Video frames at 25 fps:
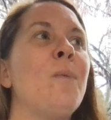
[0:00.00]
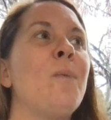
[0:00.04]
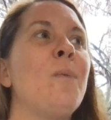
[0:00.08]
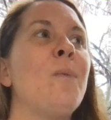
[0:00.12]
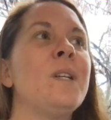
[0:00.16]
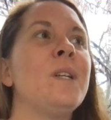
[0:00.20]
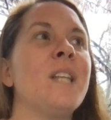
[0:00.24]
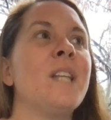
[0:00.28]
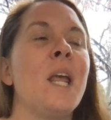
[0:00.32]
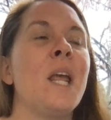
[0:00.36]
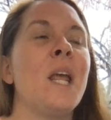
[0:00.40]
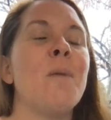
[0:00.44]

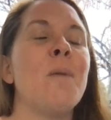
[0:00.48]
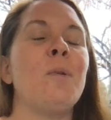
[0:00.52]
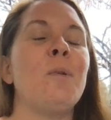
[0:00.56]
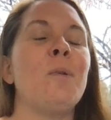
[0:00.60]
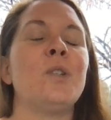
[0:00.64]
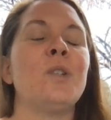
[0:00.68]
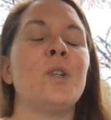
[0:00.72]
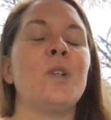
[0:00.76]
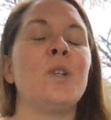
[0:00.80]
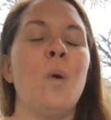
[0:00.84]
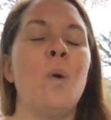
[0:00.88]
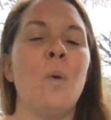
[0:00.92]
was able
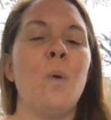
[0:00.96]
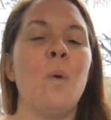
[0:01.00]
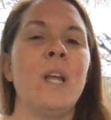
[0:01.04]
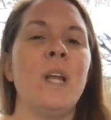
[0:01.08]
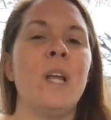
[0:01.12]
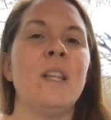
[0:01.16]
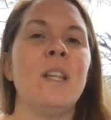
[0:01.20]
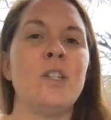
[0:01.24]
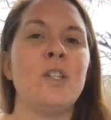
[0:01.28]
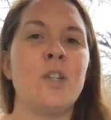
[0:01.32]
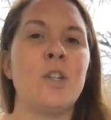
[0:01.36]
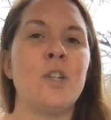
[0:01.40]
to
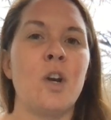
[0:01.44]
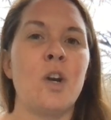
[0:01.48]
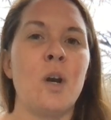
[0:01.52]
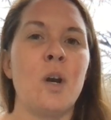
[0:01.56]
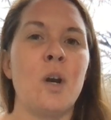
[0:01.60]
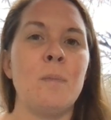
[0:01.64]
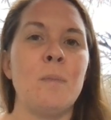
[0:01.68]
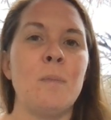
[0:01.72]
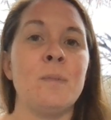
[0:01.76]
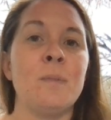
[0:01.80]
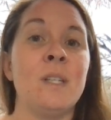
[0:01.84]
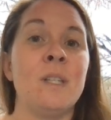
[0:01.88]
coin the
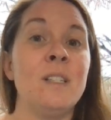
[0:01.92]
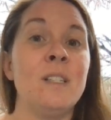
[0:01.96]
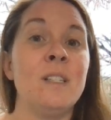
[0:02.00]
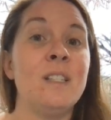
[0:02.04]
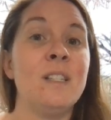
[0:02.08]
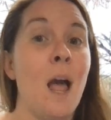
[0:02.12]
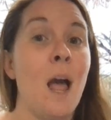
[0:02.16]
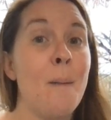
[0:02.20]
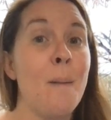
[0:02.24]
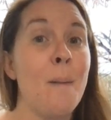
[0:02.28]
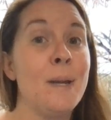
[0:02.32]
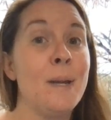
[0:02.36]
terms
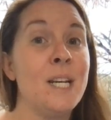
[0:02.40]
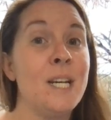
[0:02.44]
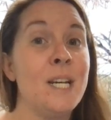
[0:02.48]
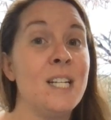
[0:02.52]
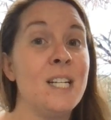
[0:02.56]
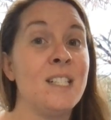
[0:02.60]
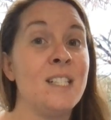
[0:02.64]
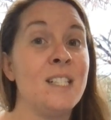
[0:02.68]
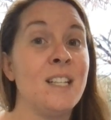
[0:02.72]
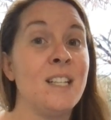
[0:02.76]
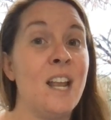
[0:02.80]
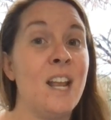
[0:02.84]

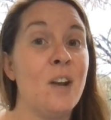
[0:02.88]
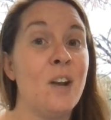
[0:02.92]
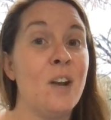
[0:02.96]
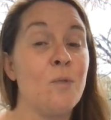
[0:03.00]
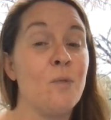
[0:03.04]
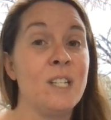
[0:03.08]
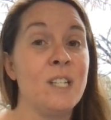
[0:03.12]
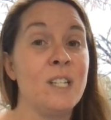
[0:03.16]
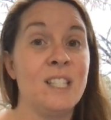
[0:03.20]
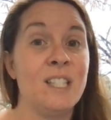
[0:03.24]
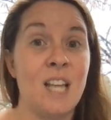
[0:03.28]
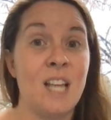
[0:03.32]
dominant and
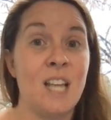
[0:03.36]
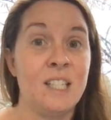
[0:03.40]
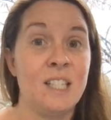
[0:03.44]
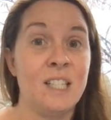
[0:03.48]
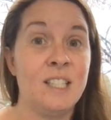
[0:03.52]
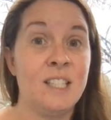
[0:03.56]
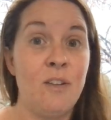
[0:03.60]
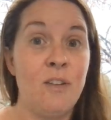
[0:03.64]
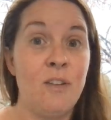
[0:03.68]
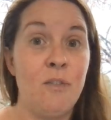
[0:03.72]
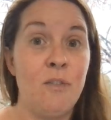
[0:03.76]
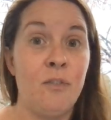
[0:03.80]

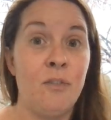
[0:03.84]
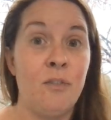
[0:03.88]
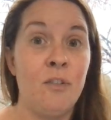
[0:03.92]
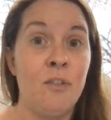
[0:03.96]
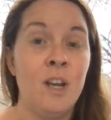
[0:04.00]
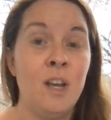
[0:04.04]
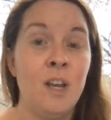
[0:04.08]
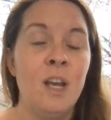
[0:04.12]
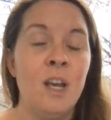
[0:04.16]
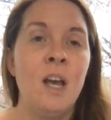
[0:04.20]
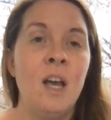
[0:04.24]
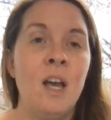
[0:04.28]
recessive.
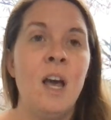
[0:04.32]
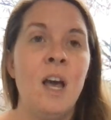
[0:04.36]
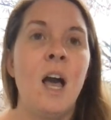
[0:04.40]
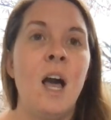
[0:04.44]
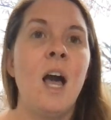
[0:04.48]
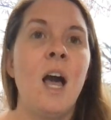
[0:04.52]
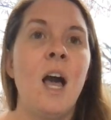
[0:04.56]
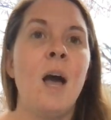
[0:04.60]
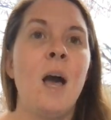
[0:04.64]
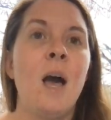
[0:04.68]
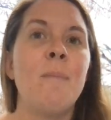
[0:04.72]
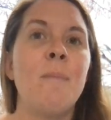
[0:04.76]

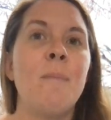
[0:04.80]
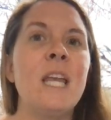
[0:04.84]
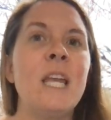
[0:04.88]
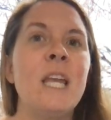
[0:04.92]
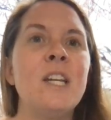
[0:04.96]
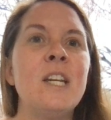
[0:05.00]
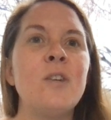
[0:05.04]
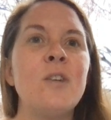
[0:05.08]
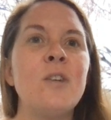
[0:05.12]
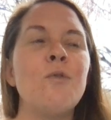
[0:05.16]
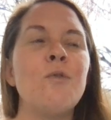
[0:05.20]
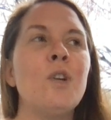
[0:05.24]
He
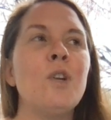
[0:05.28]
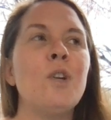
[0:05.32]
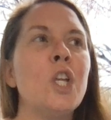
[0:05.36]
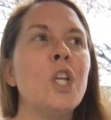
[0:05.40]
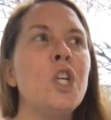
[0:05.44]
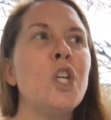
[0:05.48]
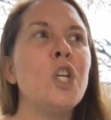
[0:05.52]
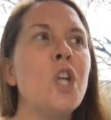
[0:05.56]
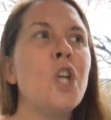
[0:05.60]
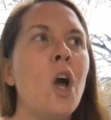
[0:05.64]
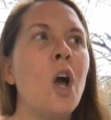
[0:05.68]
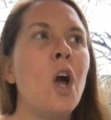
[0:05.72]
didn't really
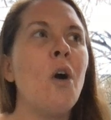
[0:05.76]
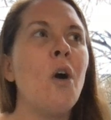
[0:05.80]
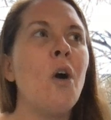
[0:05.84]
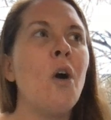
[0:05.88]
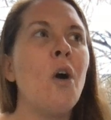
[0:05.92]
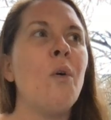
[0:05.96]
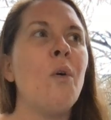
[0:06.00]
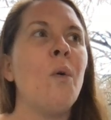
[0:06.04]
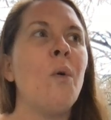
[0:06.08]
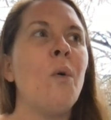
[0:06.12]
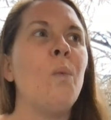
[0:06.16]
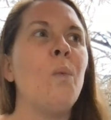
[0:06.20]

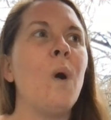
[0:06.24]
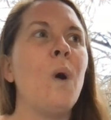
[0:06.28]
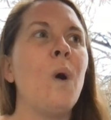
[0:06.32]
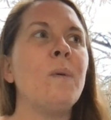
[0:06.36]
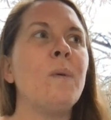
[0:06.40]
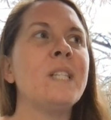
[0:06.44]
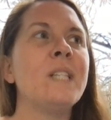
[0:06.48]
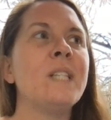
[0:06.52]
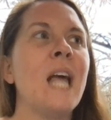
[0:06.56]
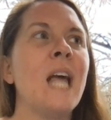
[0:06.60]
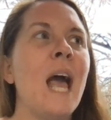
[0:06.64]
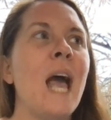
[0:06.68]
know what
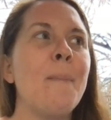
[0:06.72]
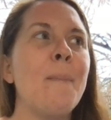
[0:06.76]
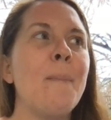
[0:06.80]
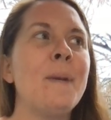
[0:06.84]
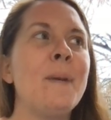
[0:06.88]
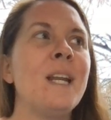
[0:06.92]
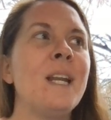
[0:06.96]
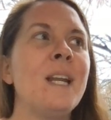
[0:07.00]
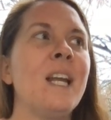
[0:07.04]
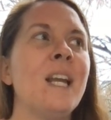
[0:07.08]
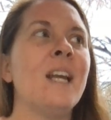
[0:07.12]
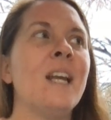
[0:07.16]
was
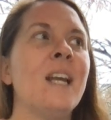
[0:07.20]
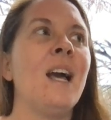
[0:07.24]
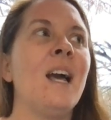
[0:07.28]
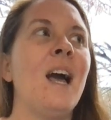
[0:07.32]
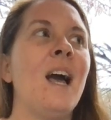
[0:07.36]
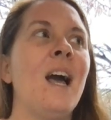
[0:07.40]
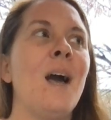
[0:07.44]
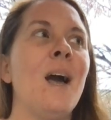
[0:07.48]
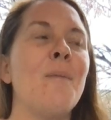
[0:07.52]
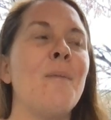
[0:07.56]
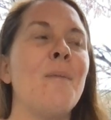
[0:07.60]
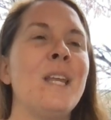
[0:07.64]
happening.
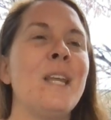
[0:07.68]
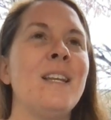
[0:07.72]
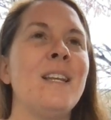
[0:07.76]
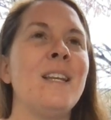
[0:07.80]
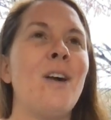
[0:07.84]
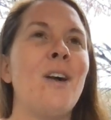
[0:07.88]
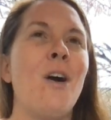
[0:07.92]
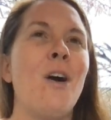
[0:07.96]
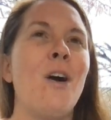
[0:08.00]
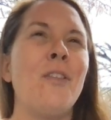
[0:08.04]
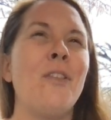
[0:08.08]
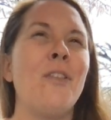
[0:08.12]
He
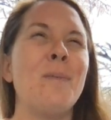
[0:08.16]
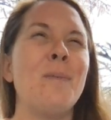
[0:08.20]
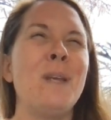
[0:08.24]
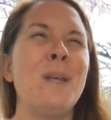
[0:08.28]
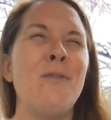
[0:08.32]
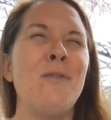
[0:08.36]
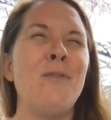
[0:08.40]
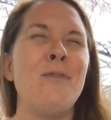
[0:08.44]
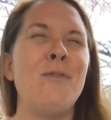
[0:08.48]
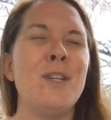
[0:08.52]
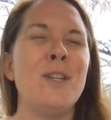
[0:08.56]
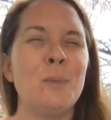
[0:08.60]
called them
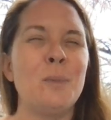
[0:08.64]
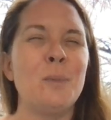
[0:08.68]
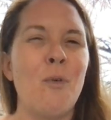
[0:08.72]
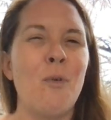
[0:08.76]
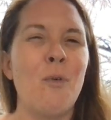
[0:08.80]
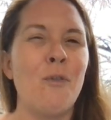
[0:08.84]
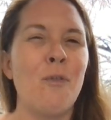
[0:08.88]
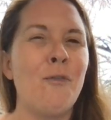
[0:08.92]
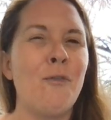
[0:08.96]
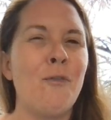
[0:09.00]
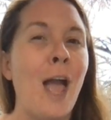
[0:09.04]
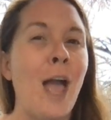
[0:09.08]

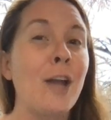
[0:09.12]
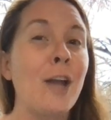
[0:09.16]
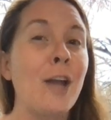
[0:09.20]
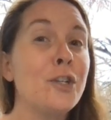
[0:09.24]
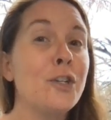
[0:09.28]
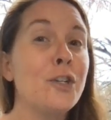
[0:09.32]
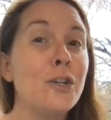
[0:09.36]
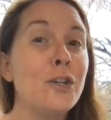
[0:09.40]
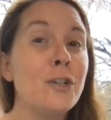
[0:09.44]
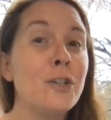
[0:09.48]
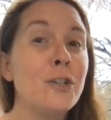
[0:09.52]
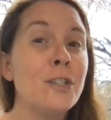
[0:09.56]
invisible
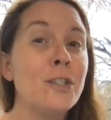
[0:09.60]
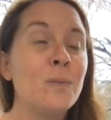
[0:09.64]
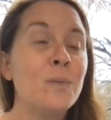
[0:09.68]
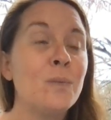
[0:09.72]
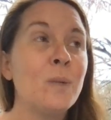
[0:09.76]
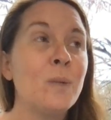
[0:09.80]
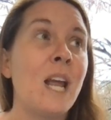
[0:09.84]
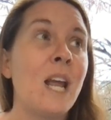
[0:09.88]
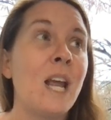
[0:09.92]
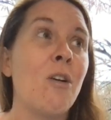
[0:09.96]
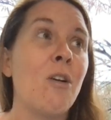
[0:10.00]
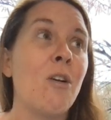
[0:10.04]
factors.
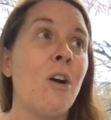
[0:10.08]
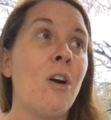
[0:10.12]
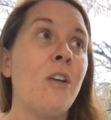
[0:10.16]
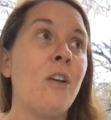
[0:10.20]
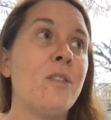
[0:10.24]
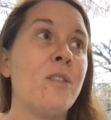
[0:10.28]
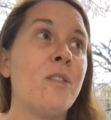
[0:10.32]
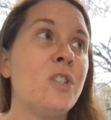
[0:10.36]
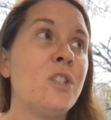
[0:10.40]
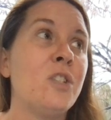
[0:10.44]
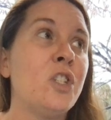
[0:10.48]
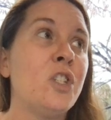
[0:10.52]
We now call
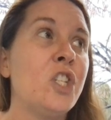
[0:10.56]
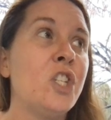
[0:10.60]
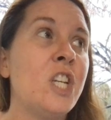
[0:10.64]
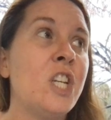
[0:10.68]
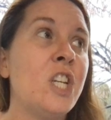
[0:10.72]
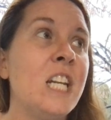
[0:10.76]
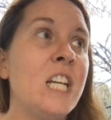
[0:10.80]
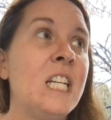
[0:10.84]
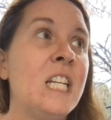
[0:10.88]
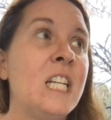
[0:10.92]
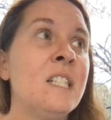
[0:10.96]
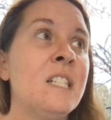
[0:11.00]
those
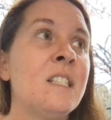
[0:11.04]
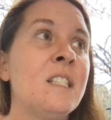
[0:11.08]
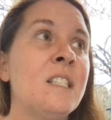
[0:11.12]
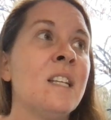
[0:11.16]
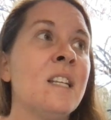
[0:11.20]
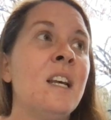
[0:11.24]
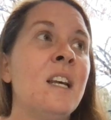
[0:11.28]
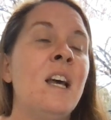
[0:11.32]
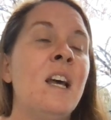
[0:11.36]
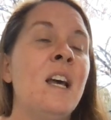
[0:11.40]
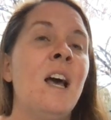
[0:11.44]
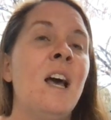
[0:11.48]
genes.
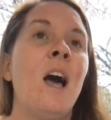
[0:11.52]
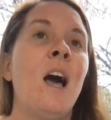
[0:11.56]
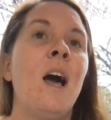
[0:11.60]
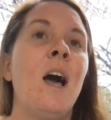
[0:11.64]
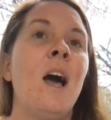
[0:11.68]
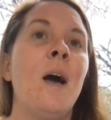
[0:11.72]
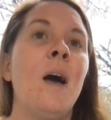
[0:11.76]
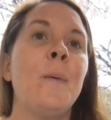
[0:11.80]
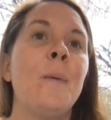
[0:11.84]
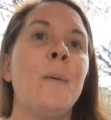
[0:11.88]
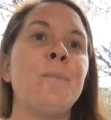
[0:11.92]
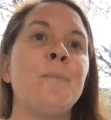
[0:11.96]

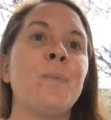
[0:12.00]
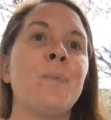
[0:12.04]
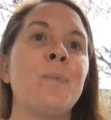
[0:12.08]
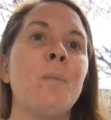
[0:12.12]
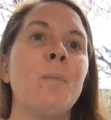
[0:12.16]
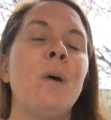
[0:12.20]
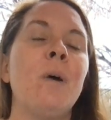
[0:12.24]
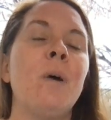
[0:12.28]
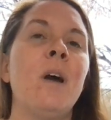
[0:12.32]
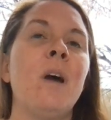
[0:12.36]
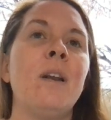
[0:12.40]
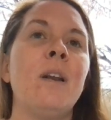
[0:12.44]

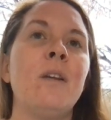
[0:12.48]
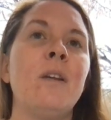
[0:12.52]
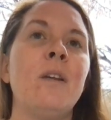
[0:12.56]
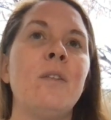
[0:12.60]
But